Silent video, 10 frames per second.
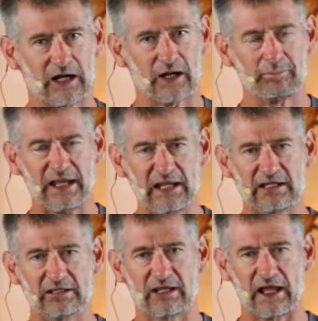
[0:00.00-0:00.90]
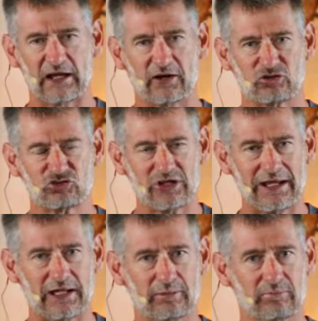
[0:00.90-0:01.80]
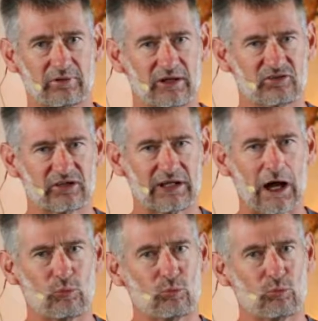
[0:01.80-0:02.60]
and our pain and our shame to God,